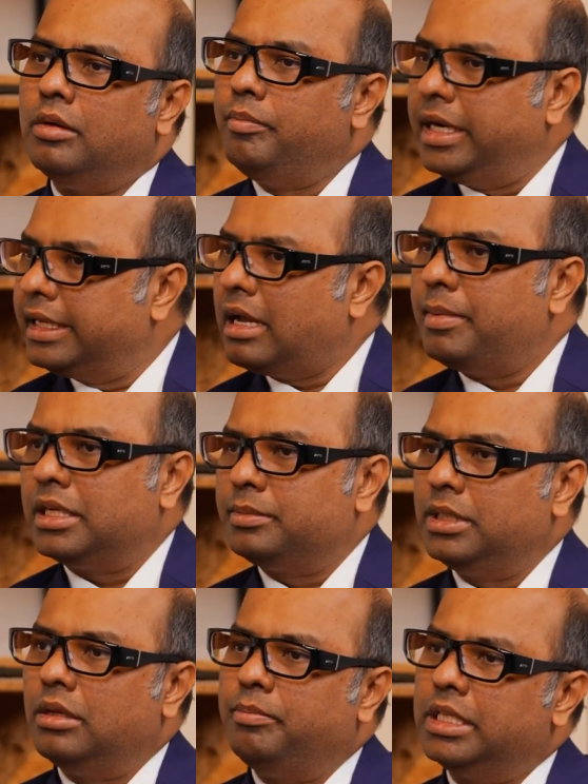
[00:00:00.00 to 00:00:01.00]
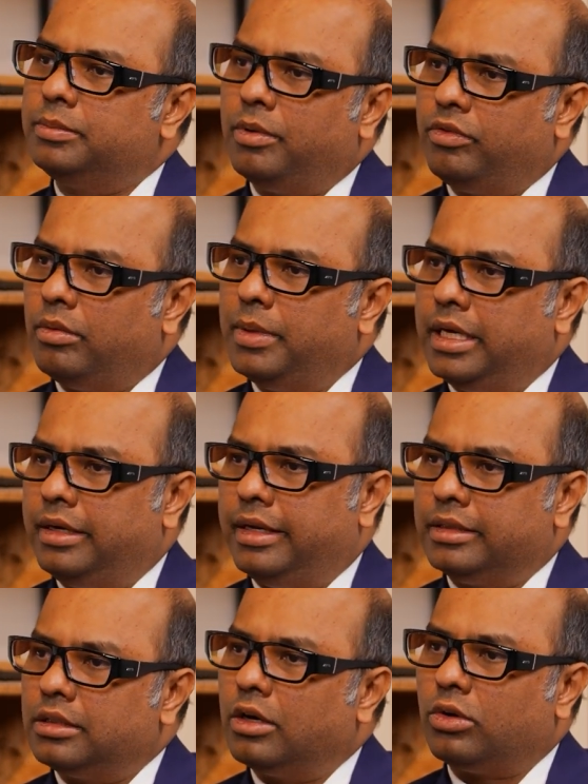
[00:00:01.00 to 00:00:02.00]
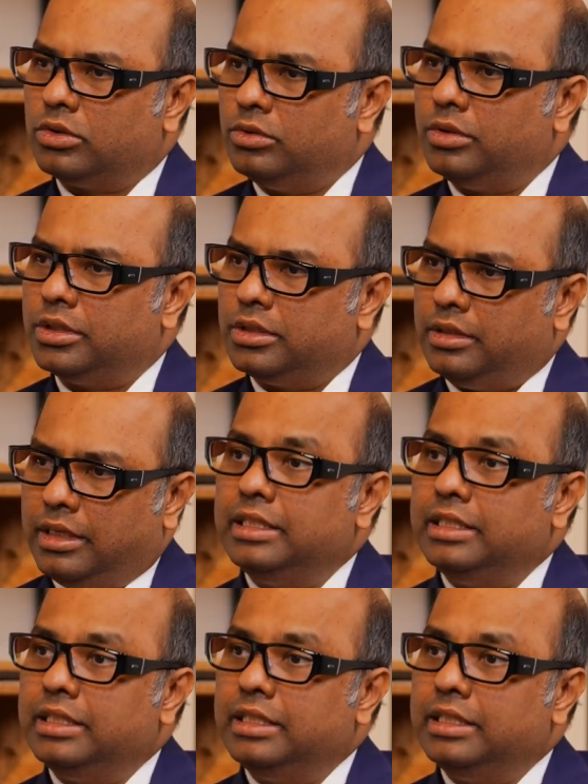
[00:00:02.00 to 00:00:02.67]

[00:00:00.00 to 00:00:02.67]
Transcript: mid cap has been the best performing index across duration.